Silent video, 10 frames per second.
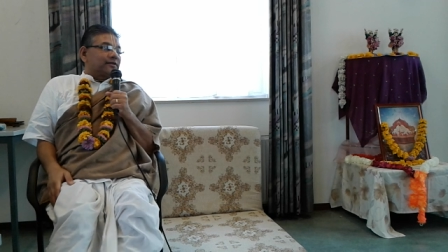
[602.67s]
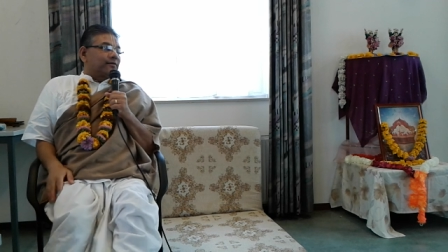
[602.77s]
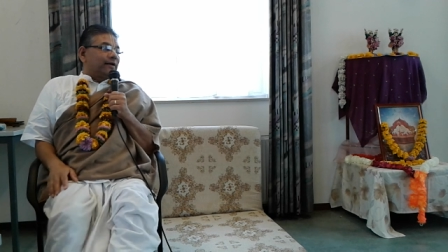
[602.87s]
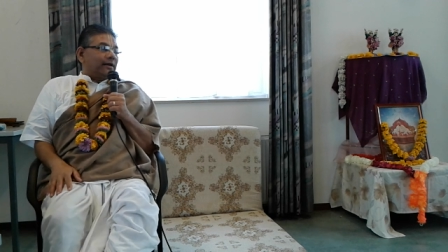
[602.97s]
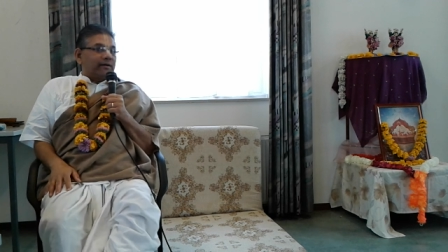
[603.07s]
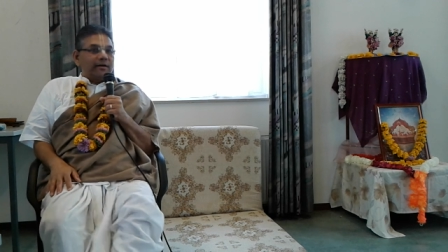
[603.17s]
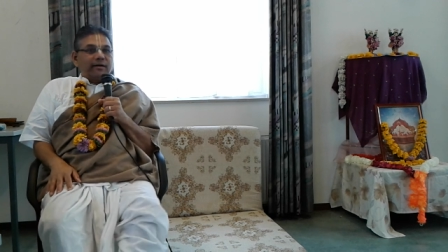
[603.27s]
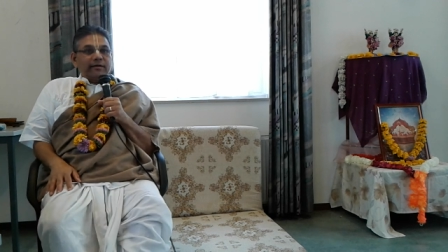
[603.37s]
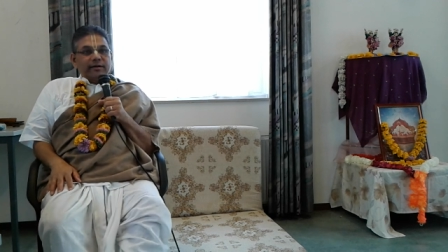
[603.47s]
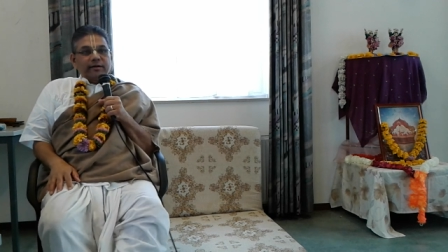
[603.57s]

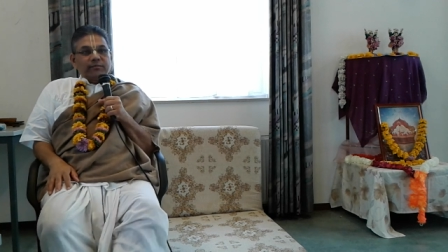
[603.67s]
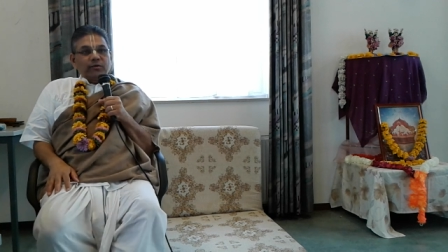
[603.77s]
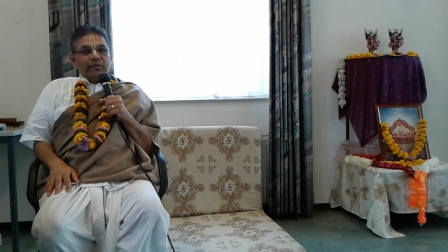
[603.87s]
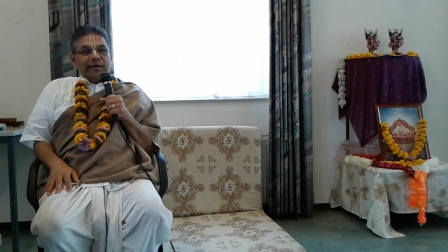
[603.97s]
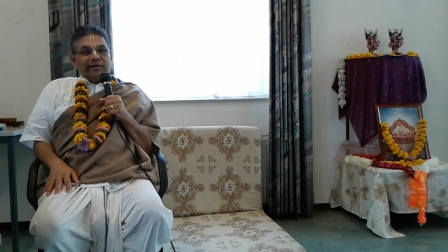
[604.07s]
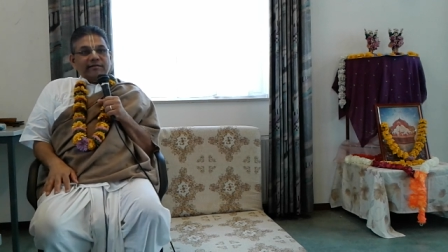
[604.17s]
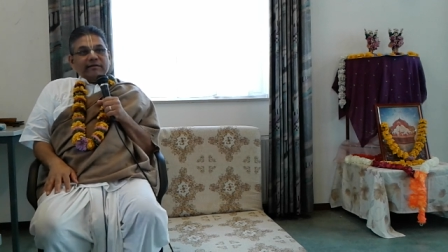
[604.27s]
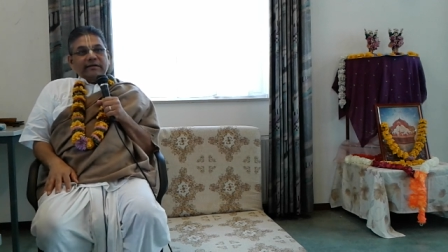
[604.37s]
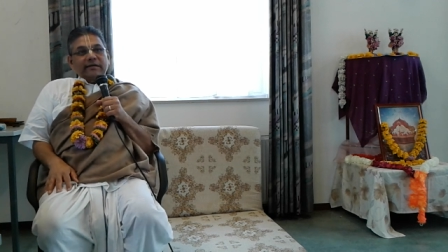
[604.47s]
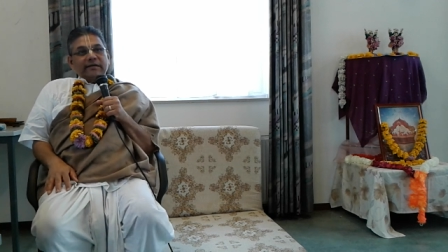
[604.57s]
screen in the
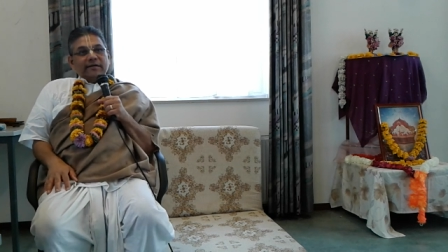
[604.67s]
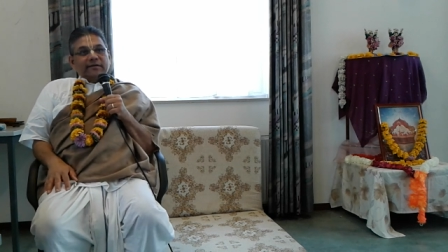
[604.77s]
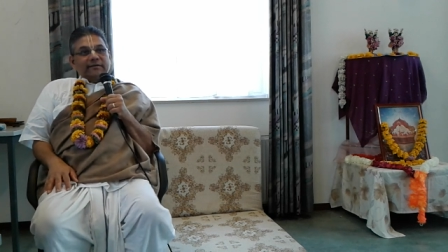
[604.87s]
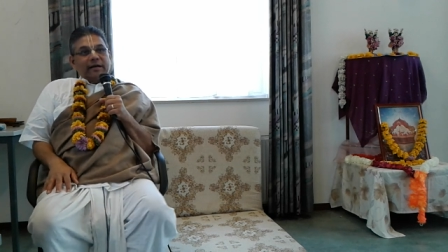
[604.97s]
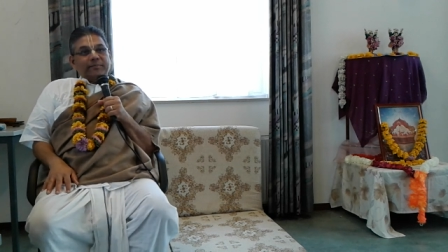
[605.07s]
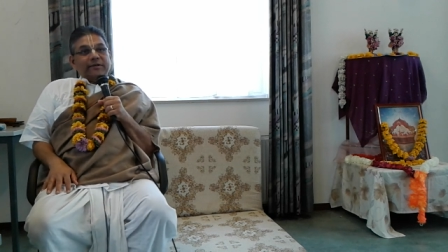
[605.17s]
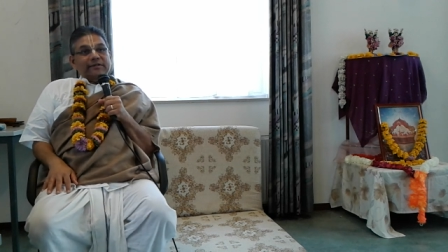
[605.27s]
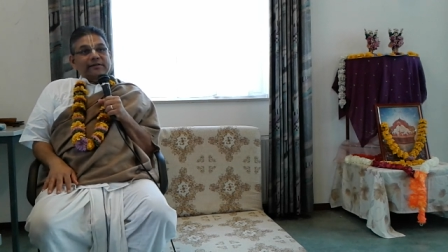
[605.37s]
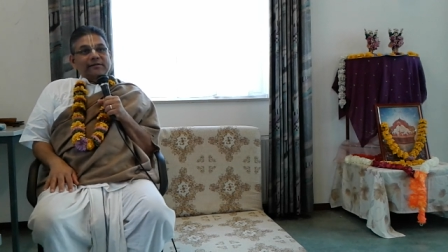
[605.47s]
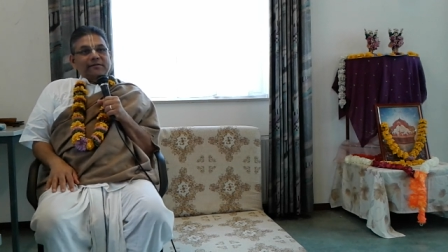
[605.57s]
movies. That
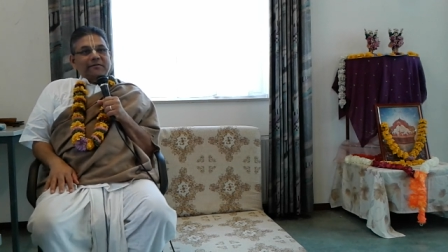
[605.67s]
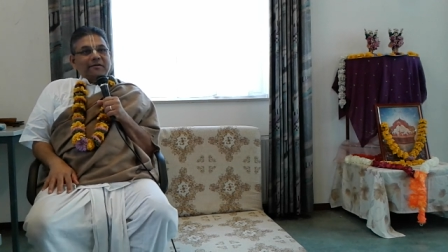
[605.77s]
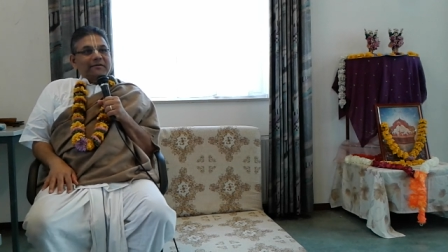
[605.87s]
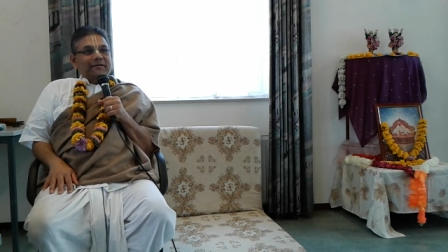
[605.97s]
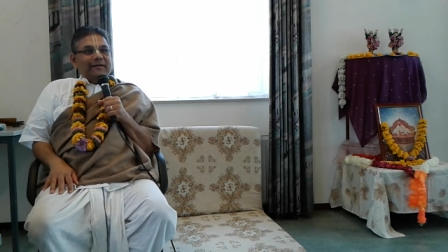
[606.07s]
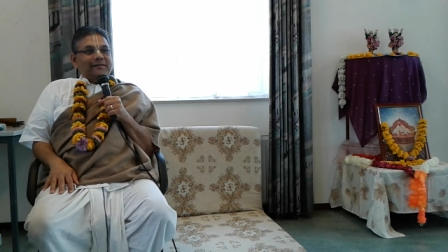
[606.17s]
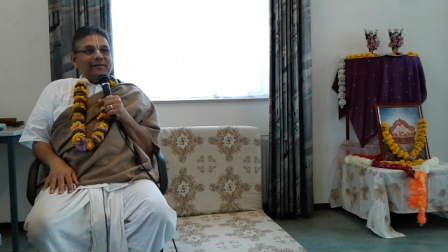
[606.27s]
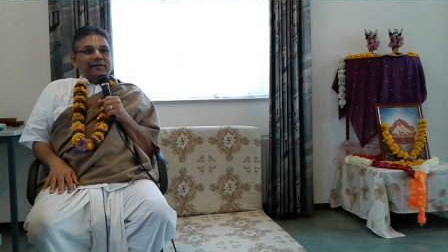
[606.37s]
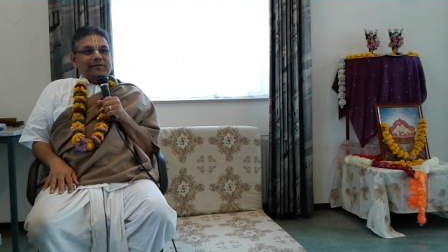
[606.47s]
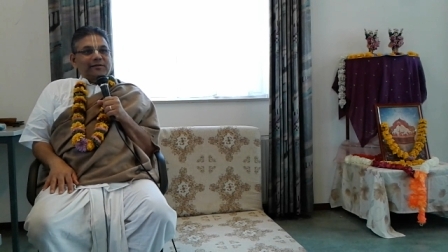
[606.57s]
person, let's
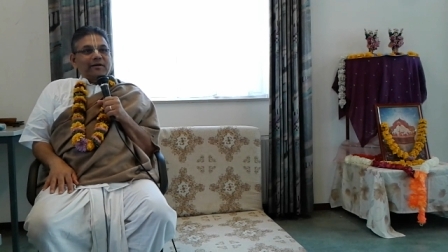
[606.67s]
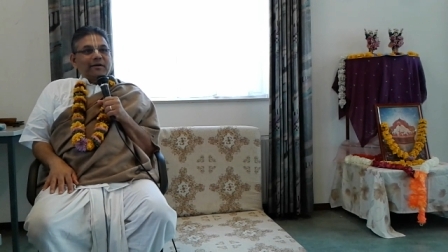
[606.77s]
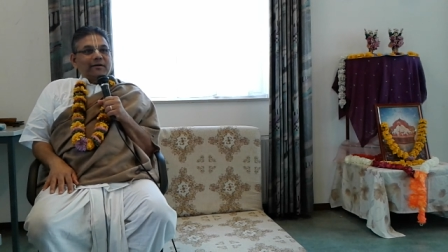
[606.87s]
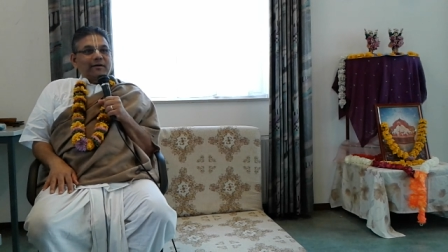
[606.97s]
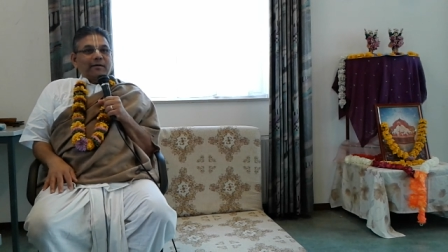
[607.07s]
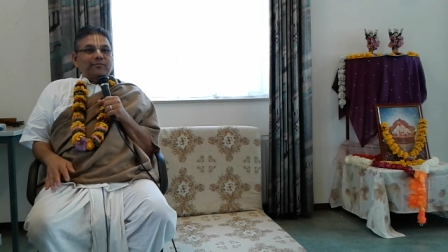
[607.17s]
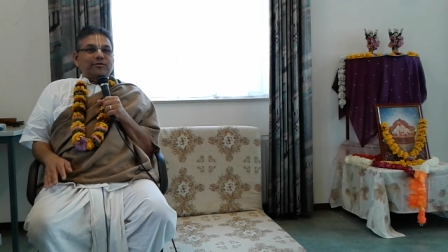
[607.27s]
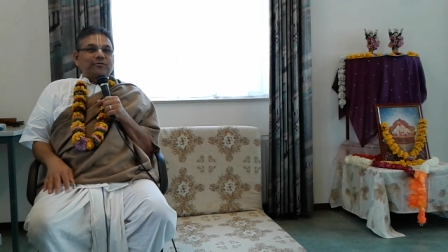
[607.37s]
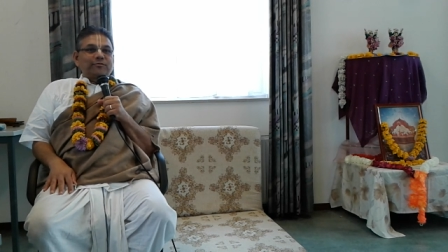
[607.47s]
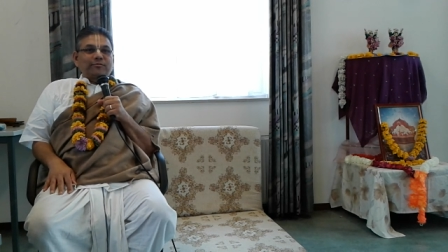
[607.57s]
say,
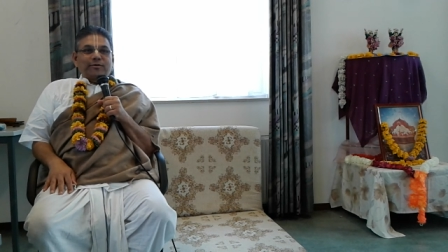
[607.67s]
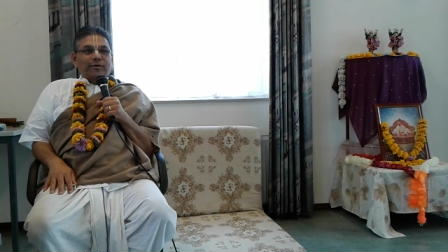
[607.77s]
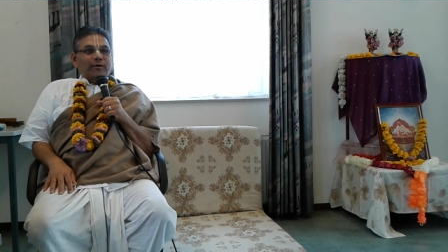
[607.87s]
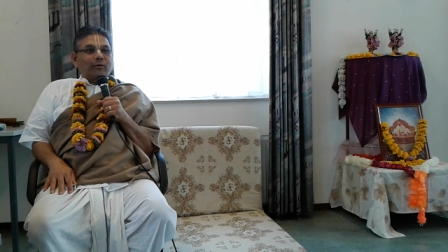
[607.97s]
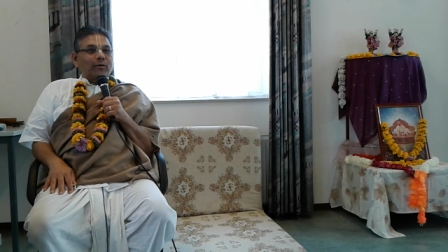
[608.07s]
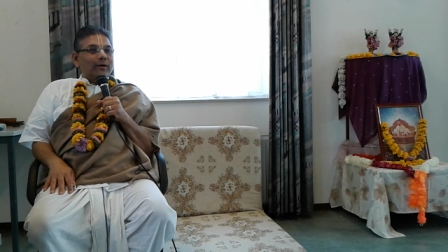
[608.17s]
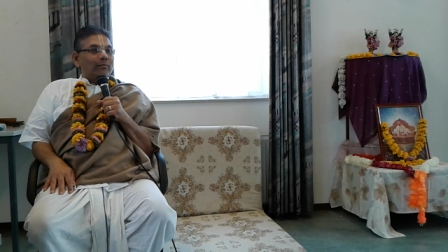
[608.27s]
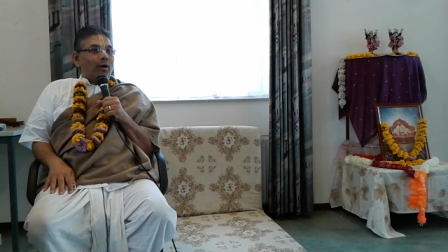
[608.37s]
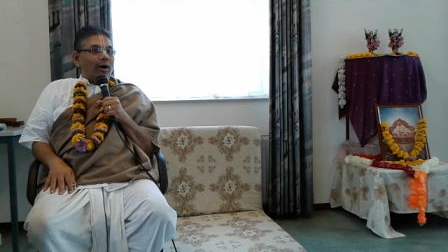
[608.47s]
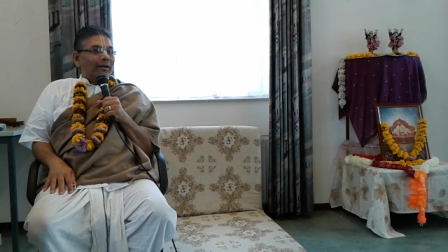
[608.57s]
comes to your local
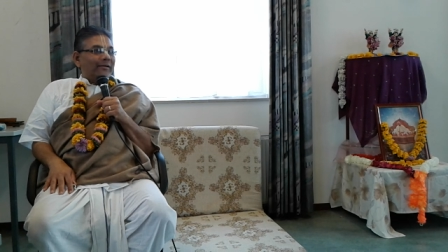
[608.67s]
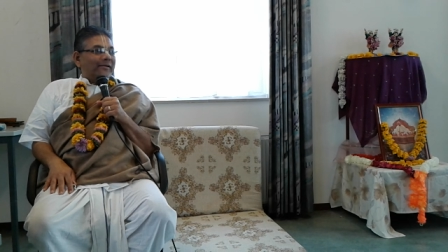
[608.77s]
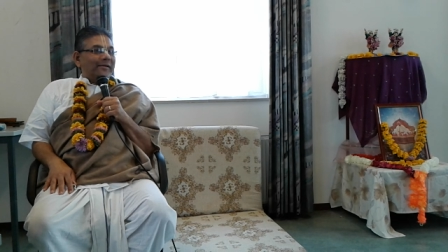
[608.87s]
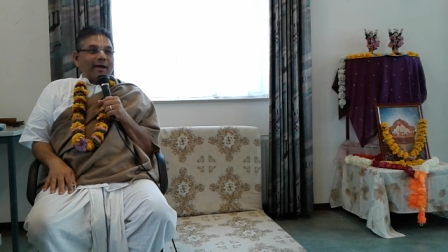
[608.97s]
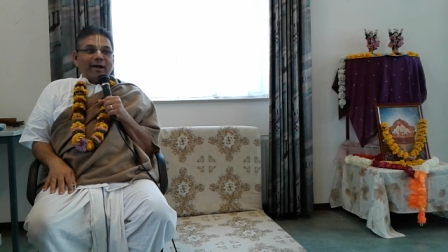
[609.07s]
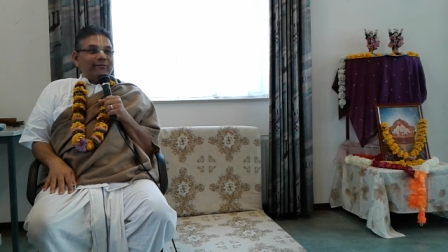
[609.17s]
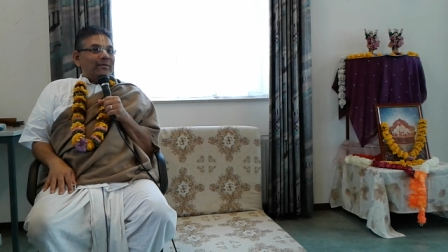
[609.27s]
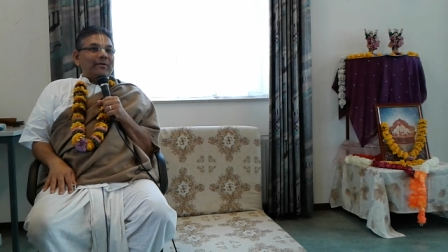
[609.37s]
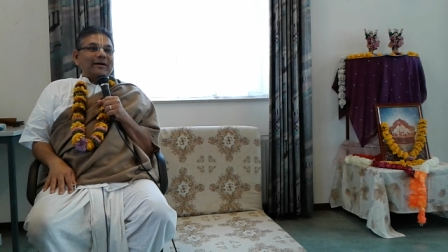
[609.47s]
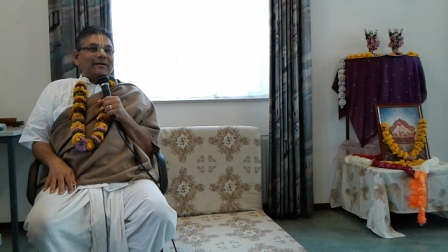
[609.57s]
mall,
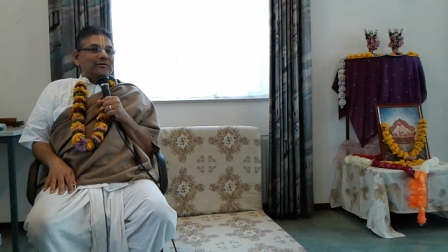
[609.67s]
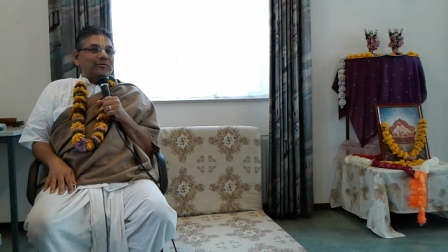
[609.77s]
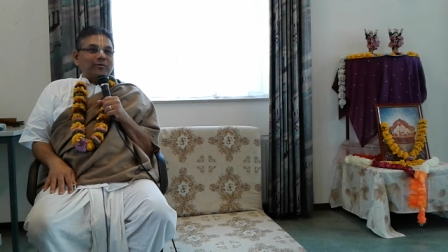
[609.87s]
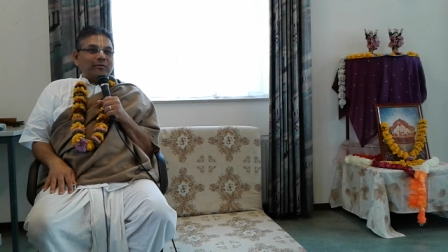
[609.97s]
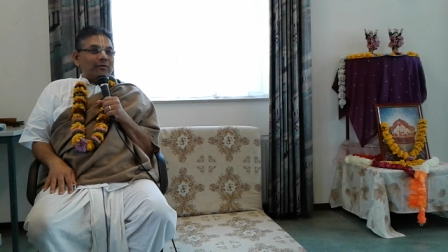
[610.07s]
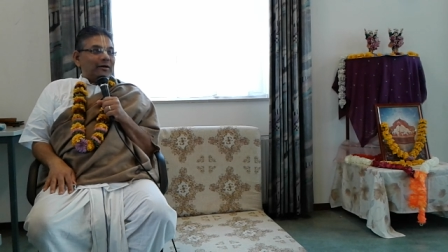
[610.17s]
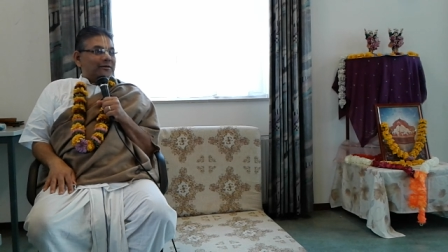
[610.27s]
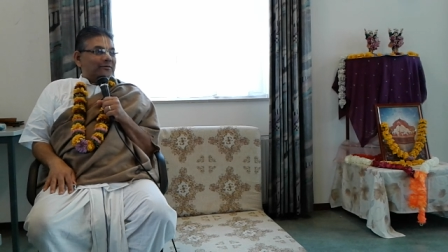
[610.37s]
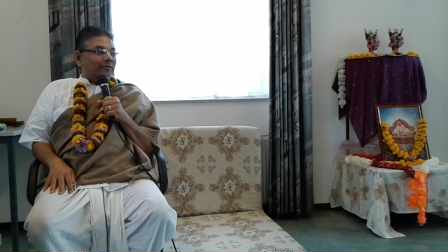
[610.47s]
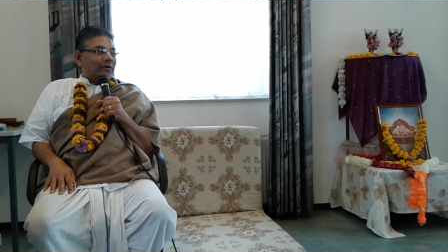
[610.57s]
everybody is going to rush
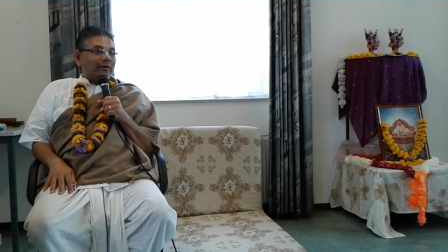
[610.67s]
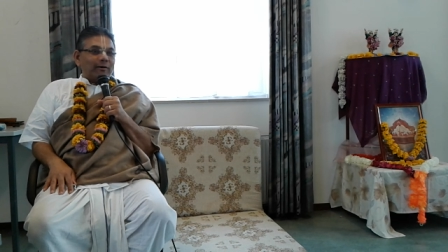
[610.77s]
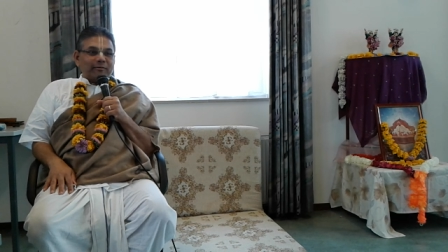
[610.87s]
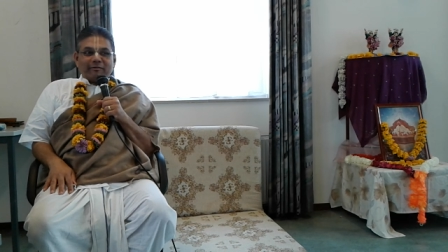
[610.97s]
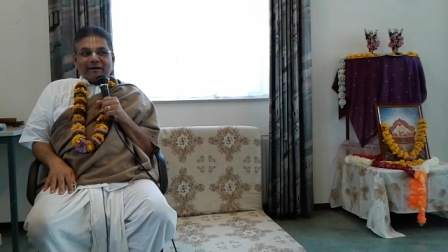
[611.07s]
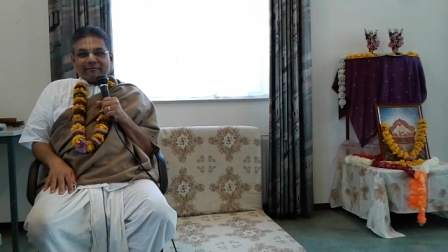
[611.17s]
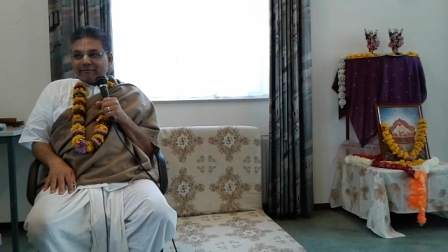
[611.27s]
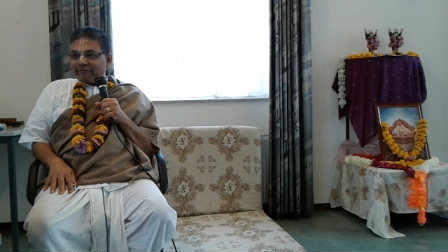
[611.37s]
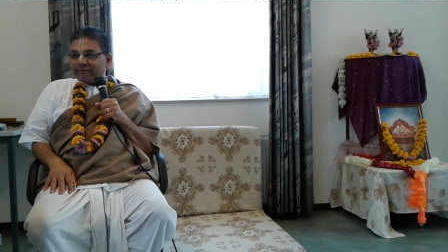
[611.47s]
for an autograph